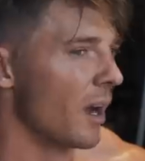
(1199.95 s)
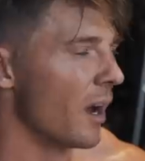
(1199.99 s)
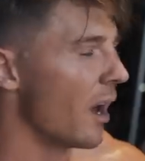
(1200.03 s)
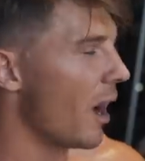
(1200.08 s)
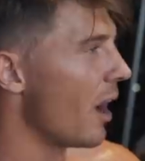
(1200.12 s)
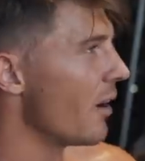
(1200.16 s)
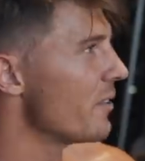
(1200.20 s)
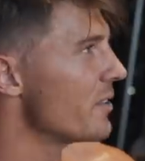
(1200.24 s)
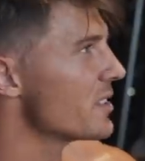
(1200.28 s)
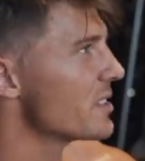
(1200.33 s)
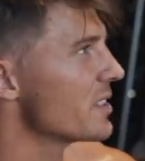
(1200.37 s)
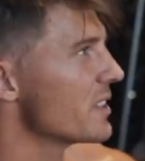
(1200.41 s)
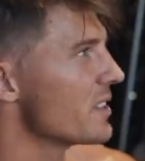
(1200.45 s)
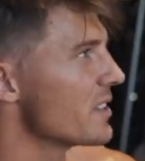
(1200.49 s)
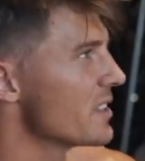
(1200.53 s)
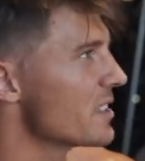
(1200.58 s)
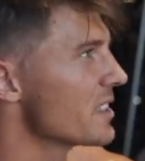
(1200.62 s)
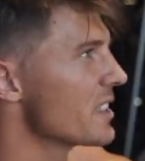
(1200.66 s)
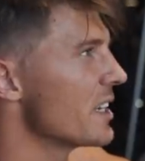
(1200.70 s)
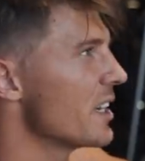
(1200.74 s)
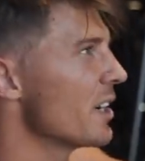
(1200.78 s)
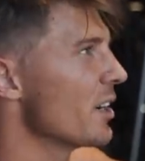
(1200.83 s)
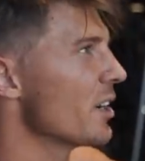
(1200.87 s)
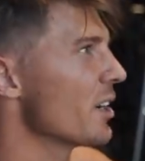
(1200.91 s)
obviously the
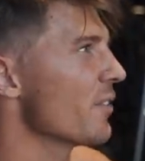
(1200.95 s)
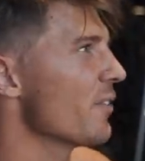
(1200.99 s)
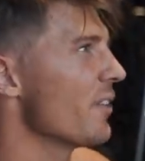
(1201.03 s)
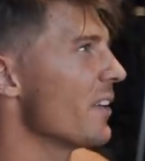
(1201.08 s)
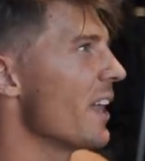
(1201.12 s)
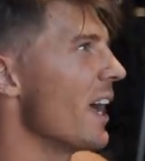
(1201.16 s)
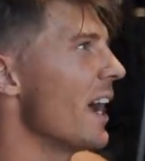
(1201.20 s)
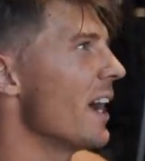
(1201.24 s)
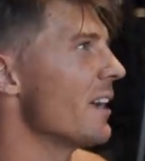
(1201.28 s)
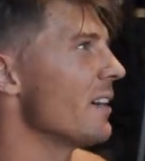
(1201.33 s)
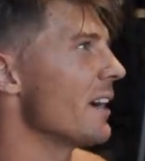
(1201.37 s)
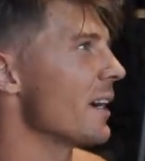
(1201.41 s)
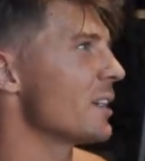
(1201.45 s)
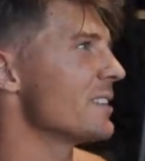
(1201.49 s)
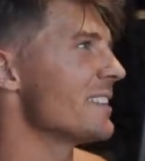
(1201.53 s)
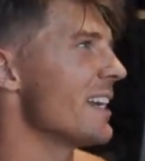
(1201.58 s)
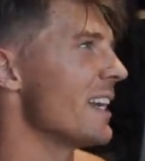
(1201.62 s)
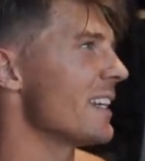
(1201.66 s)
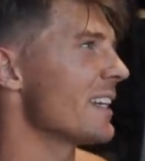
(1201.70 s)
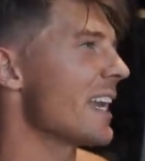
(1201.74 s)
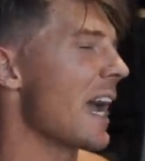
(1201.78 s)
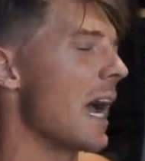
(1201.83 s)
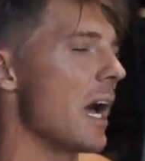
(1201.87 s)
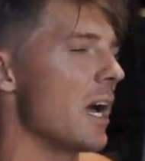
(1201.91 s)
skier for that, like
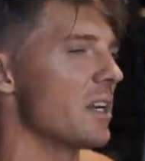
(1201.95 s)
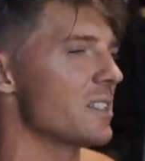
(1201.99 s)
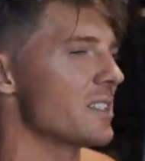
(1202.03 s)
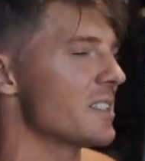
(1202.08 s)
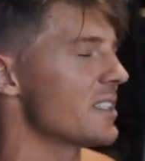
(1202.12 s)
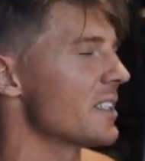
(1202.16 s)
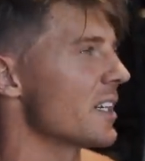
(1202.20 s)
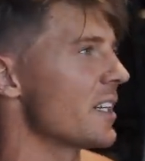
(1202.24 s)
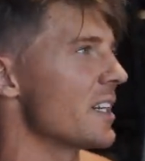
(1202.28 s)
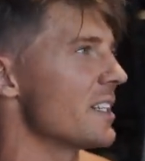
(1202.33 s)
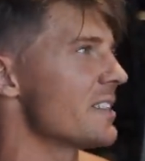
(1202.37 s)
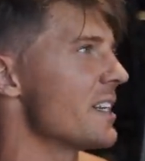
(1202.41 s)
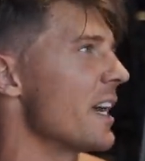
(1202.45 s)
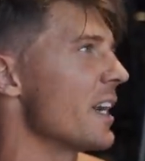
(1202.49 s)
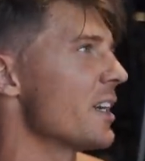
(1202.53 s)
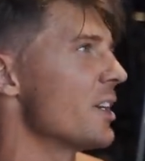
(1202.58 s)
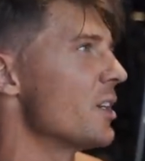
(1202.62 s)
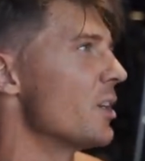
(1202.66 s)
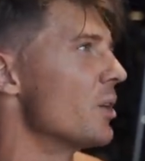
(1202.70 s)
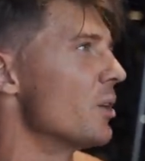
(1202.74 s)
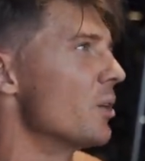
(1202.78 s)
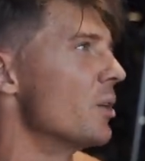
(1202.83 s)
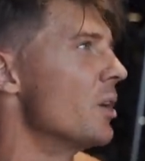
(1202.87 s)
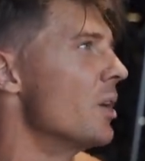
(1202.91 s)
10 calories isn't gonna
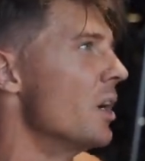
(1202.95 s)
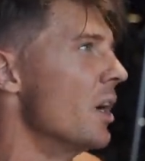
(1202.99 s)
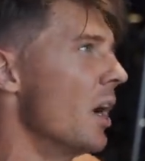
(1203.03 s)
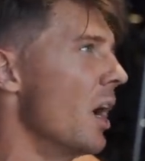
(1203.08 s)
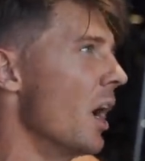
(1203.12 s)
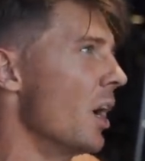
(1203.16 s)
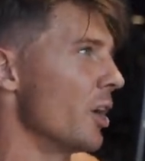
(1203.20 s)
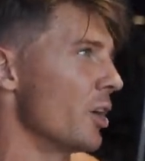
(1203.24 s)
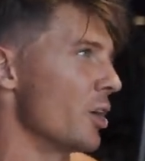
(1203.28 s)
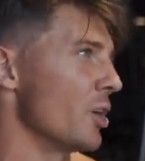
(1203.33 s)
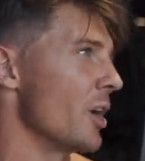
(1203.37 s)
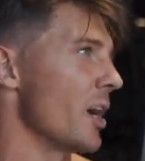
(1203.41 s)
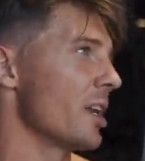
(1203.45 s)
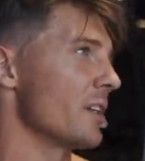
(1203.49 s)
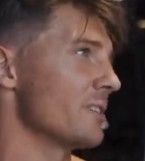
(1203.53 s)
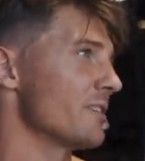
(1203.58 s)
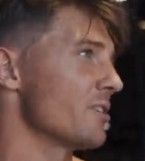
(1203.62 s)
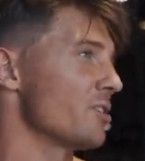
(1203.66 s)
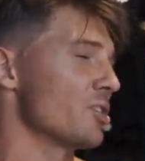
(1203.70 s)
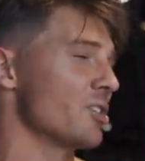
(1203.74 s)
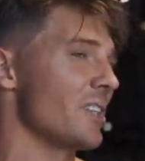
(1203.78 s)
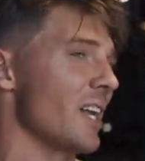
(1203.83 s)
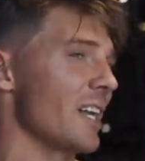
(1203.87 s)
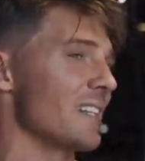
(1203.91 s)
take you, you're
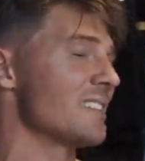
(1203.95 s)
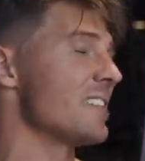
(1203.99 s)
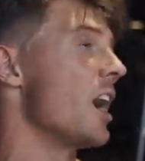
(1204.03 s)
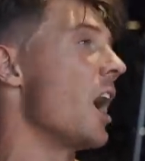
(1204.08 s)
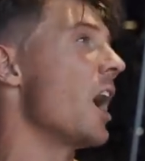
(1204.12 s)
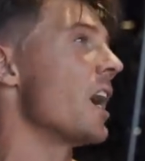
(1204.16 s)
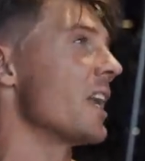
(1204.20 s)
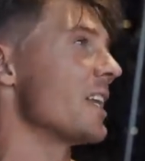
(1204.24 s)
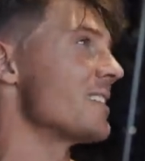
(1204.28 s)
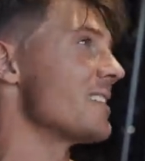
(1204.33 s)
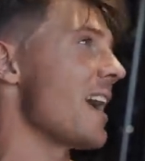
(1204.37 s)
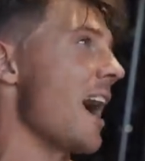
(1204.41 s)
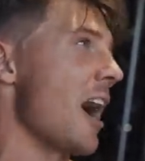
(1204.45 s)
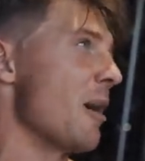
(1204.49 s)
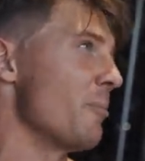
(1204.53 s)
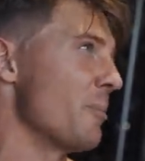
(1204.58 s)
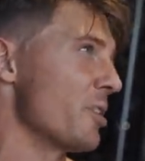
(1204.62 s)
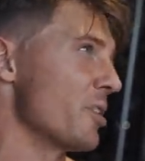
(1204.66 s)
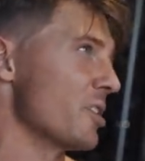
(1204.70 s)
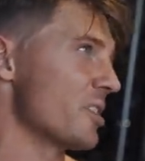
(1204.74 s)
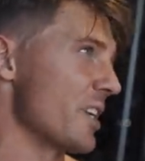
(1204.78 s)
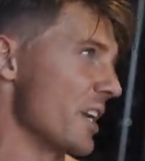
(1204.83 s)
not, there's not a ton of time under